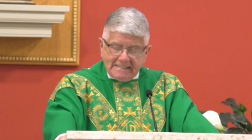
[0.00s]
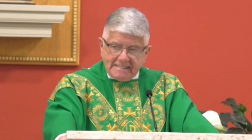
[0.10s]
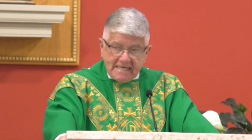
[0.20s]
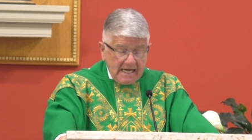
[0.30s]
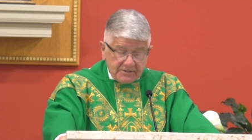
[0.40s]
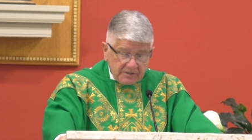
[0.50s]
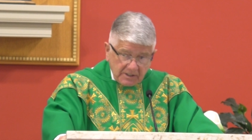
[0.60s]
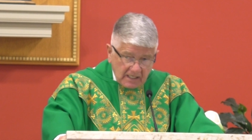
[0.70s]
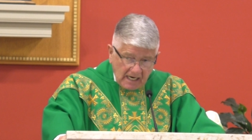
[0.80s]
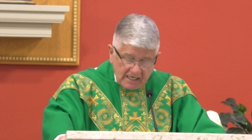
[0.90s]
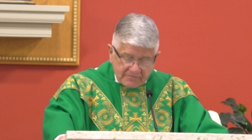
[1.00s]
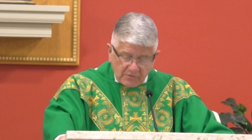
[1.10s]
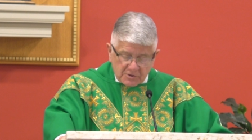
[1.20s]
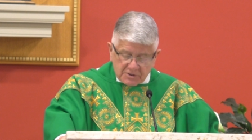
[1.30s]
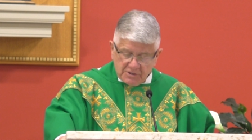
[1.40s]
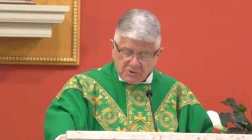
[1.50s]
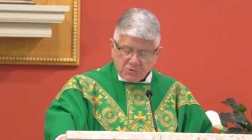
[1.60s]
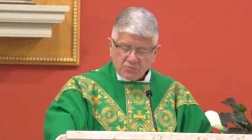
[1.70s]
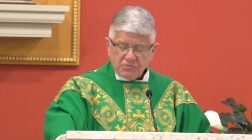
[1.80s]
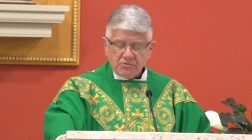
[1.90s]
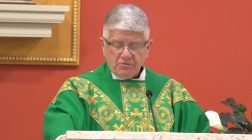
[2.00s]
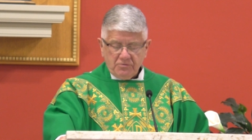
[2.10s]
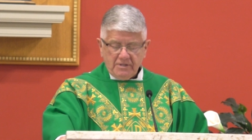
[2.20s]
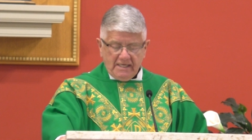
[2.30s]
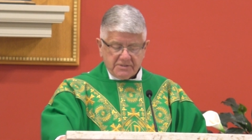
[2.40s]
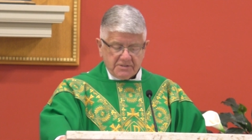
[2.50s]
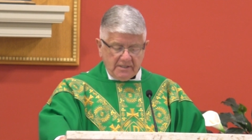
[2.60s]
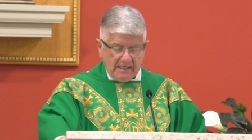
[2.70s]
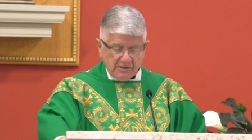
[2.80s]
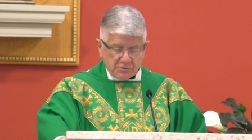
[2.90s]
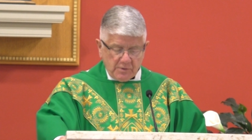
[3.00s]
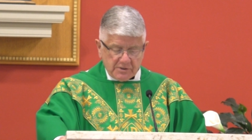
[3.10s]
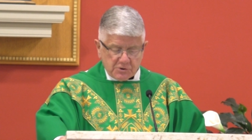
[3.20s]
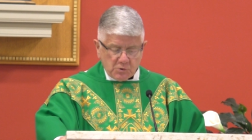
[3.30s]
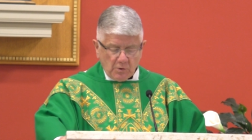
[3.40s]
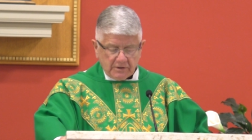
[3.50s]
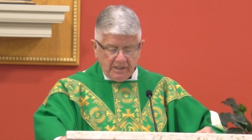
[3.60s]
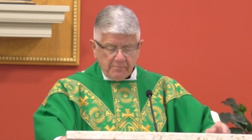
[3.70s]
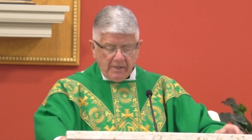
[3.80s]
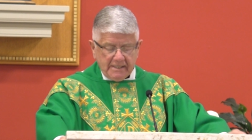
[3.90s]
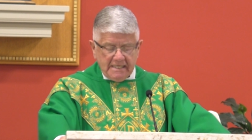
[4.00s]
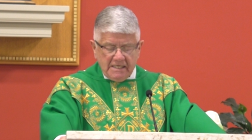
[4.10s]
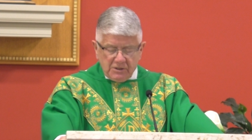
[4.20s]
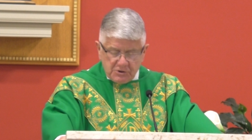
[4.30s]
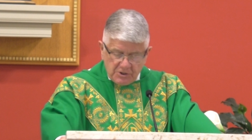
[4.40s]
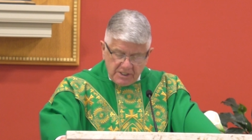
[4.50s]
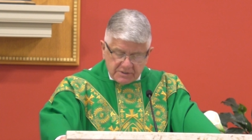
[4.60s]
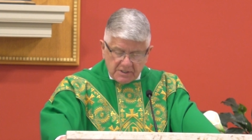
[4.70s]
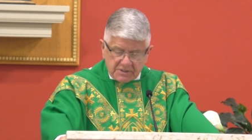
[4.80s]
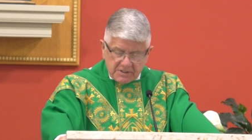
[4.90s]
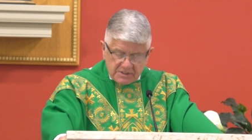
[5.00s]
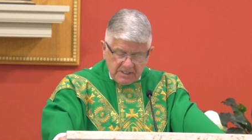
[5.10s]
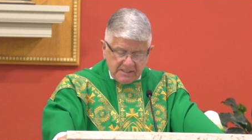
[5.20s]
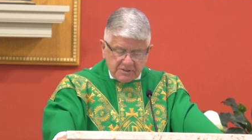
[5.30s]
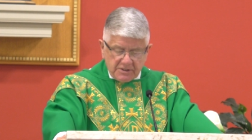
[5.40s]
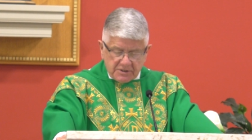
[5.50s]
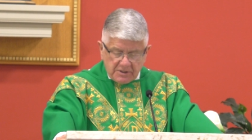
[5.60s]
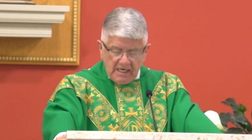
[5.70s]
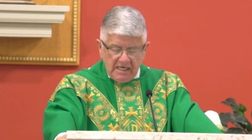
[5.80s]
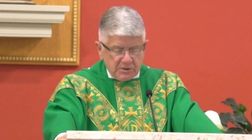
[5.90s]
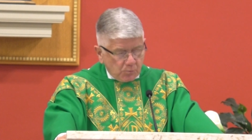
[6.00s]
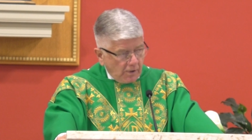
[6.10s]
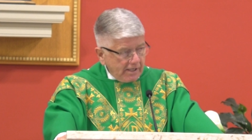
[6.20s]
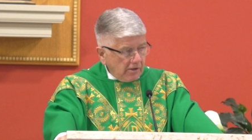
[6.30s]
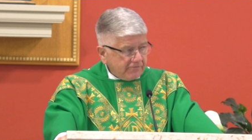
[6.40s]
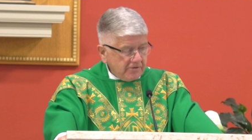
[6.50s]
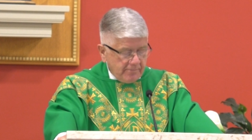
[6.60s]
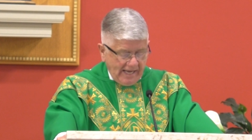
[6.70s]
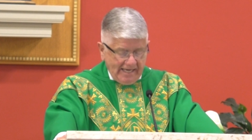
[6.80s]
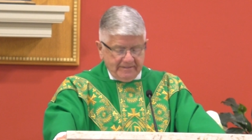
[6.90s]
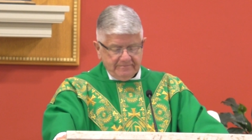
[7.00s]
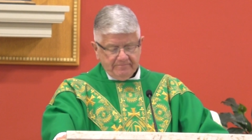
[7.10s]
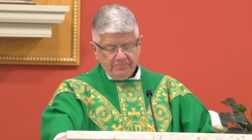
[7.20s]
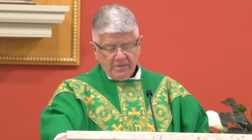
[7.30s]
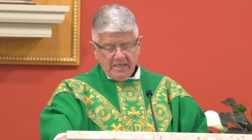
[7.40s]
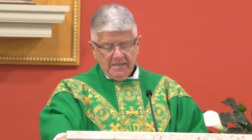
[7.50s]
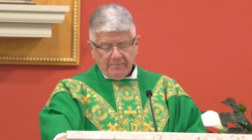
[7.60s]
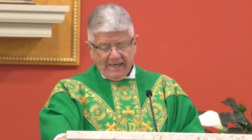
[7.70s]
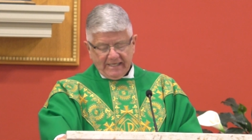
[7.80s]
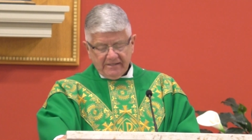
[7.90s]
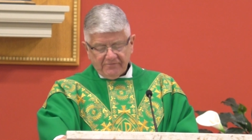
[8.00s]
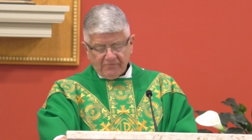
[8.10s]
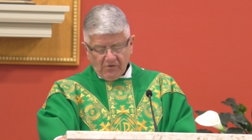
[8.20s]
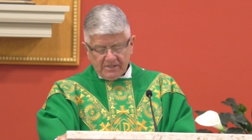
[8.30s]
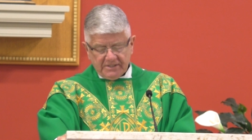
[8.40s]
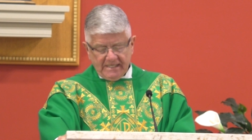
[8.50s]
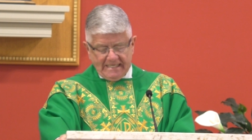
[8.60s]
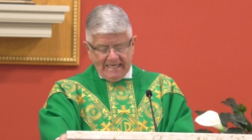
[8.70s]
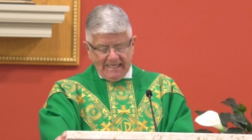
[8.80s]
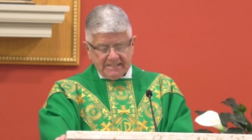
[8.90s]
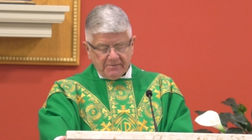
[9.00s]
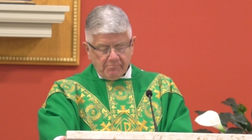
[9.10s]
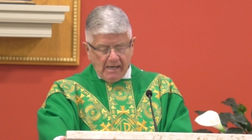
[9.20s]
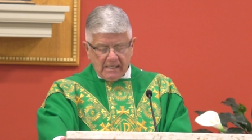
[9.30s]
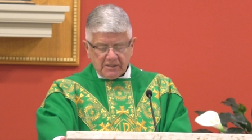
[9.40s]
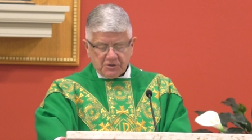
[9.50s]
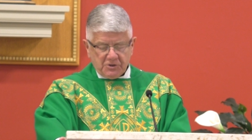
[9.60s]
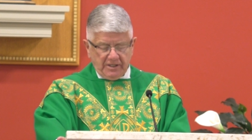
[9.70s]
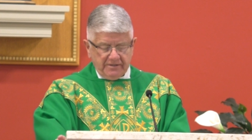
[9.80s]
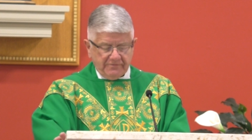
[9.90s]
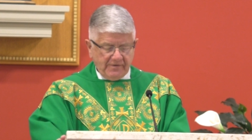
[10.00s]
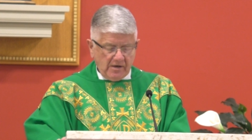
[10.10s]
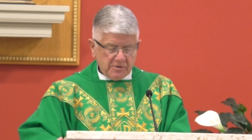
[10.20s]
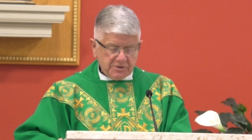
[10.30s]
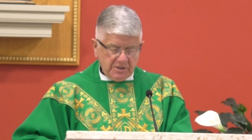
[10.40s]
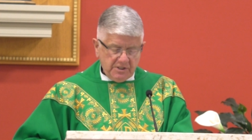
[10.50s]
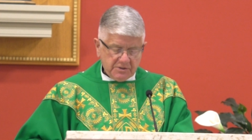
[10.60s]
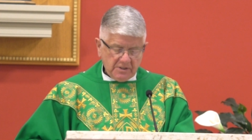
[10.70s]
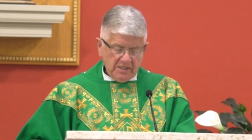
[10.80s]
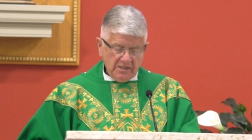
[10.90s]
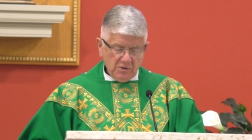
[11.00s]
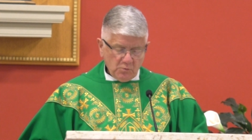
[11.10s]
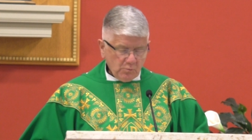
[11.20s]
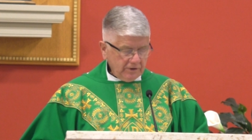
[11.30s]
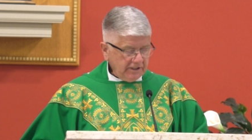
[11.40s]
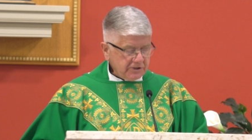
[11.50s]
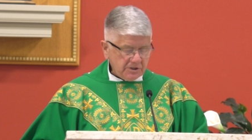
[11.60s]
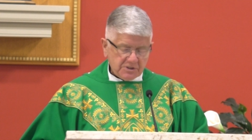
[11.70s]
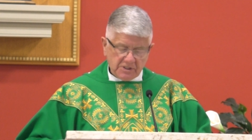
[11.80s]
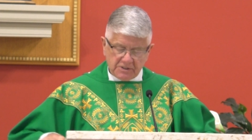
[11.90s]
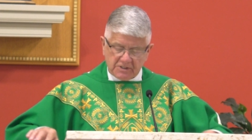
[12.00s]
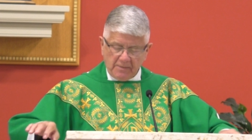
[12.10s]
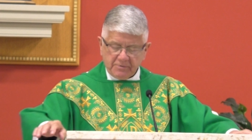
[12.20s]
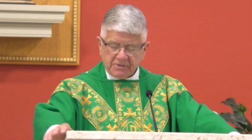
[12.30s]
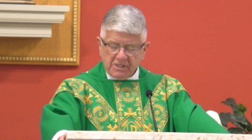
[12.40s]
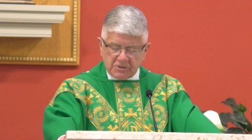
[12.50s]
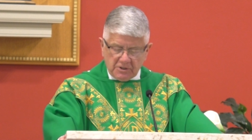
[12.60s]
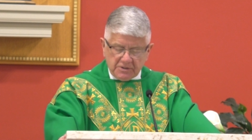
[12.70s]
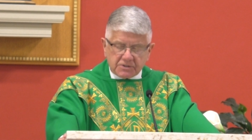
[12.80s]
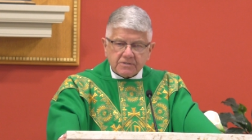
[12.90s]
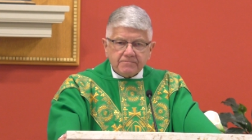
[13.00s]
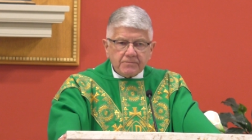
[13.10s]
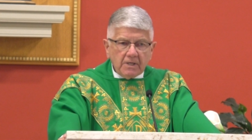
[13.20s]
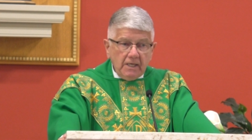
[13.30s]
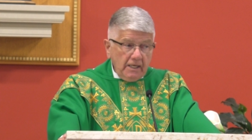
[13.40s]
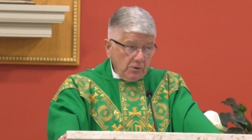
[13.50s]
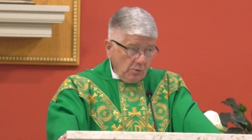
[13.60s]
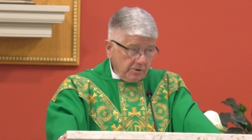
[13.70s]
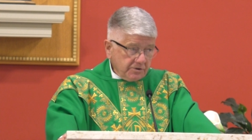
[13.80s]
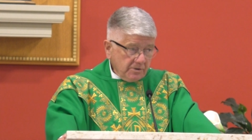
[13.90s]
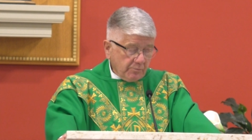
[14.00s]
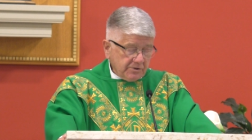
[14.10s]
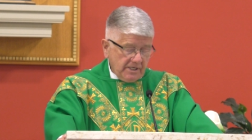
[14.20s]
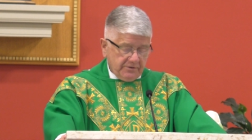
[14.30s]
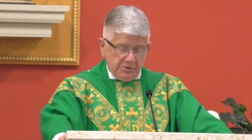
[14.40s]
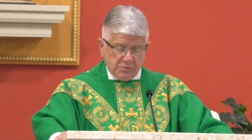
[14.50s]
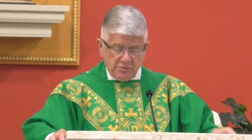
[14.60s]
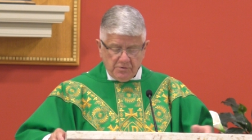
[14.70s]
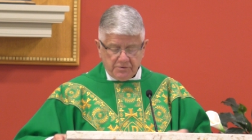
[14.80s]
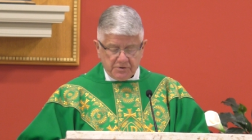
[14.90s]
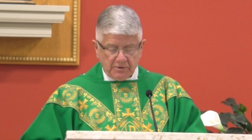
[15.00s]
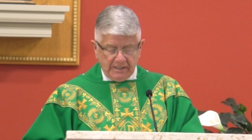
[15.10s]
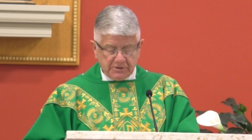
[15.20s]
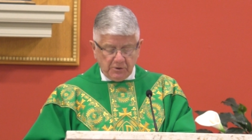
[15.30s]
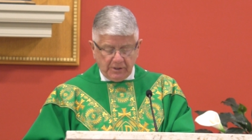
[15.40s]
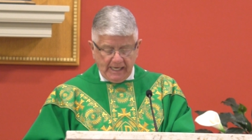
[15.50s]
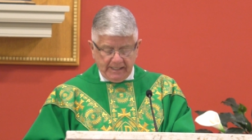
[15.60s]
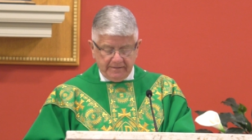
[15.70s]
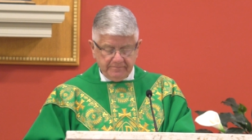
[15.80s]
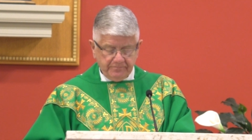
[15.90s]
Not that the converse is true, as I'll address shortly, but Jesus sets the stage right off the bat by confronting and demolishing the Pharisees' religious suppositions in order to present the truth. So let's look at it.